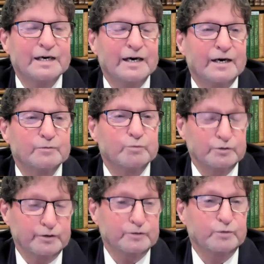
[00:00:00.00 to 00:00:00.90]
and we'll
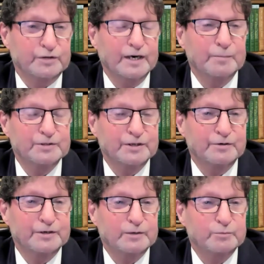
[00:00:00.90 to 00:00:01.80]
learn it with
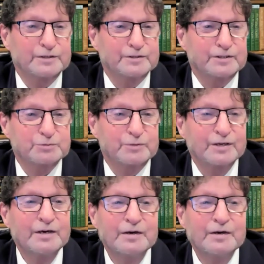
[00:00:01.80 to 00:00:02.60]
commentary, God willing, next week.